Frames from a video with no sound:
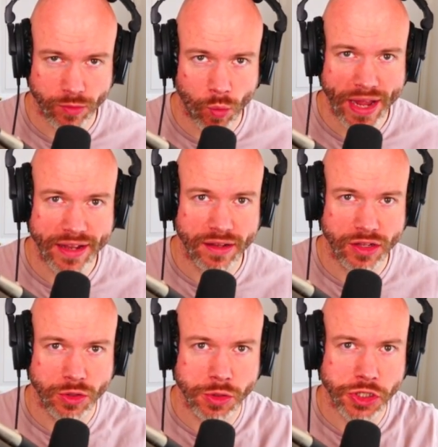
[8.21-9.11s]
when
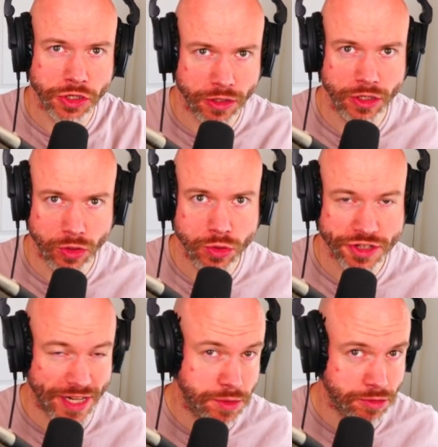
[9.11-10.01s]
you shouldn't use
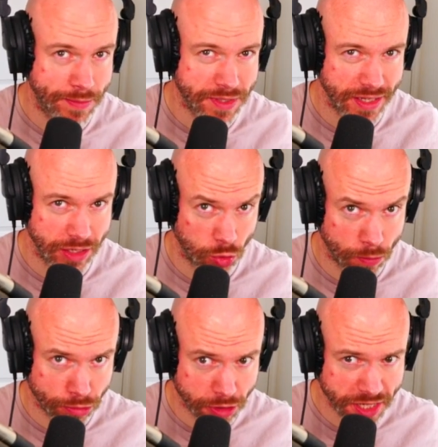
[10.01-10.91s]
TypeScript in your
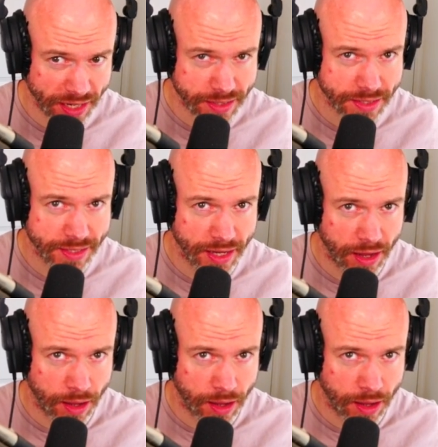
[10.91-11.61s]
projects.